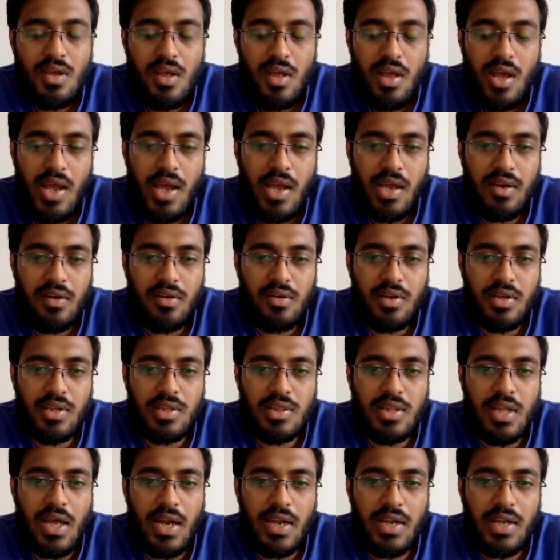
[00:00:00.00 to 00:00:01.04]
and
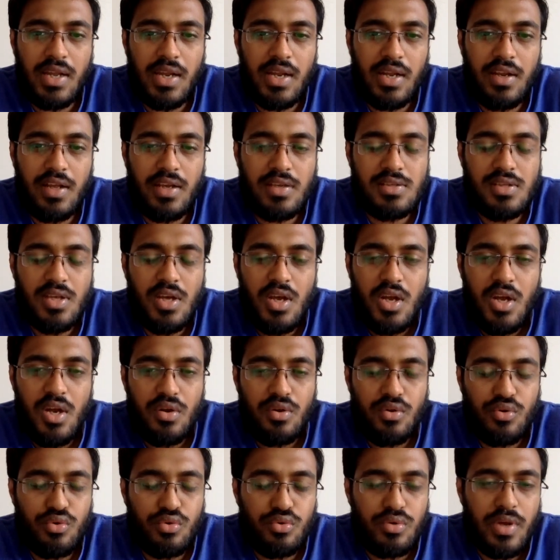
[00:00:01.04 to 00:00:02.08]
in that 8 days,
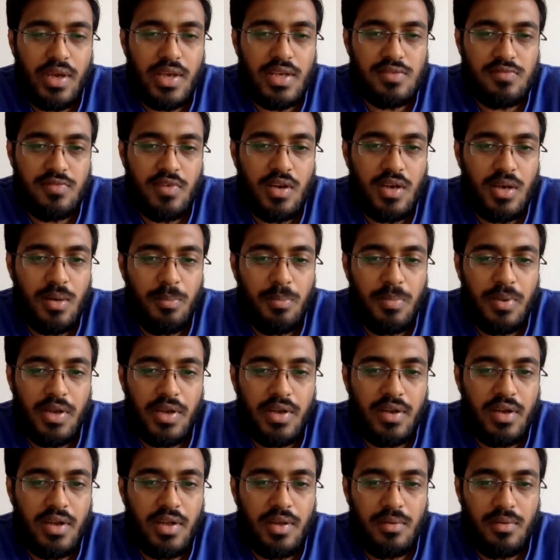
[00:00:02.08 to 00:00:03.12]
2 days were
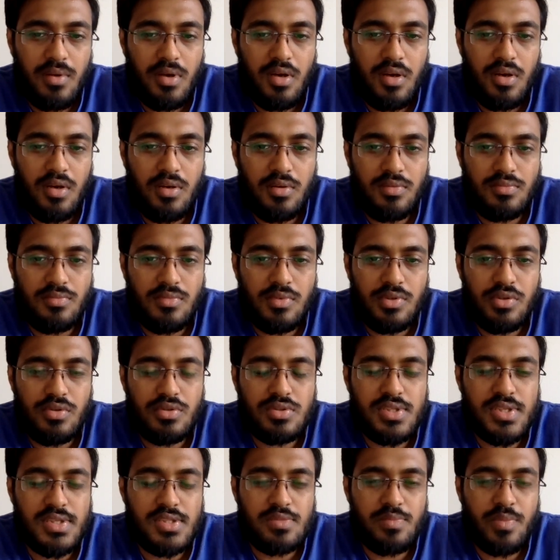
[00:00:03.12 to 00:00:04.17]
completely
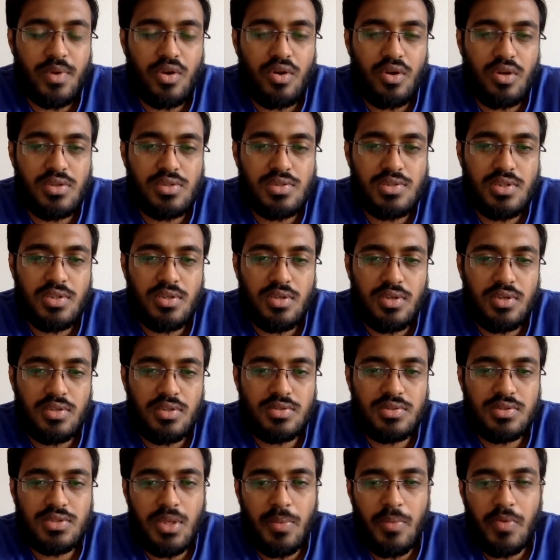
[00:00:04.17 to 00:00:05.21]
useless because
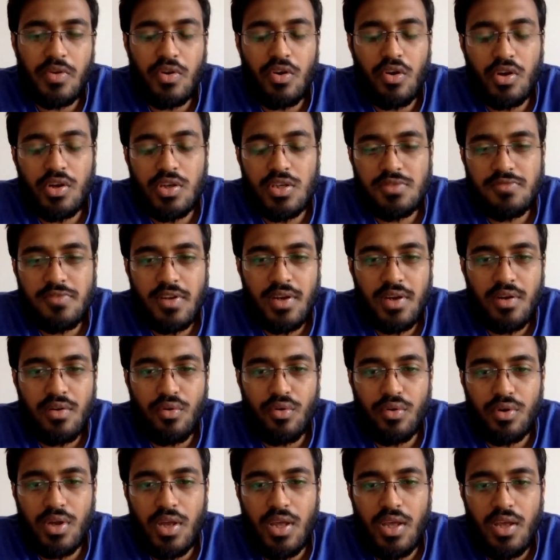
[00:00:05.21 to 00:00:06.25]
some of the doctors were in
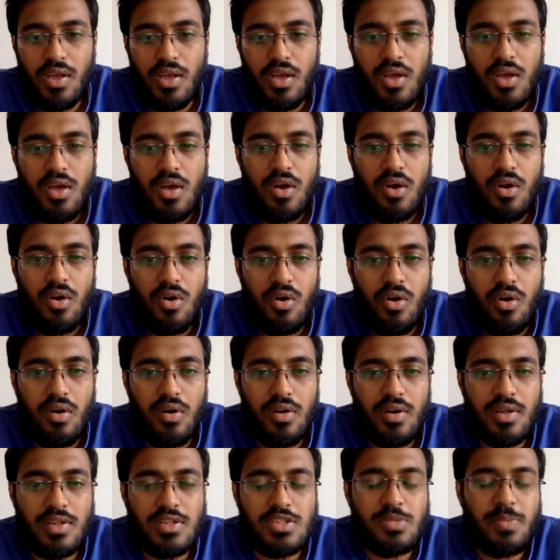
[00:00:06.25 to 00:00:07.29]
OT or
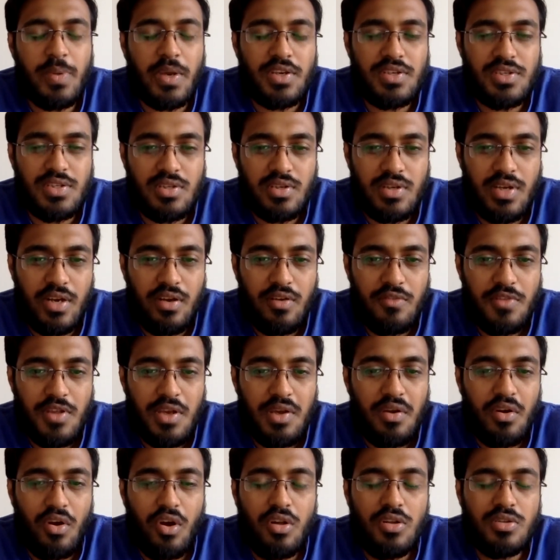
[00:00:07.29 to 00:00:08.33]
inspection kind of thing,
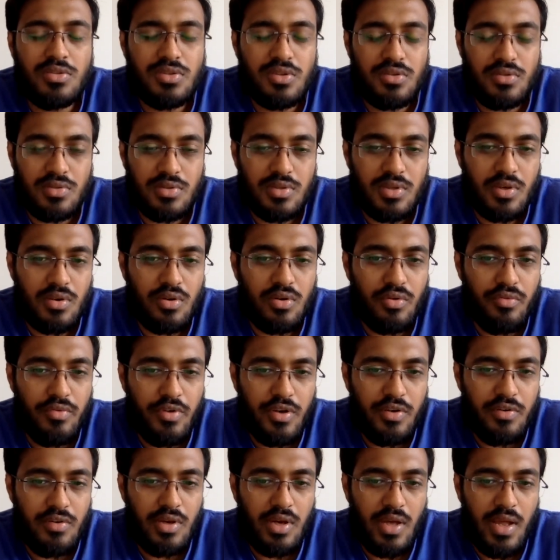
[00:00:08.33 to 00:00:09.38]
and also the
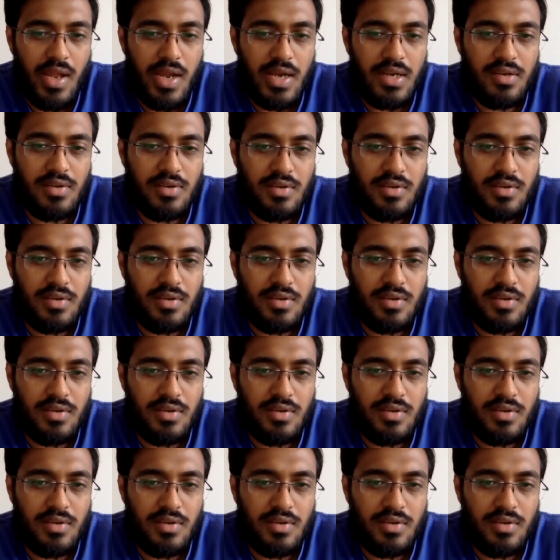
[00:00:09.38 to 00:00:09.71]
COVID had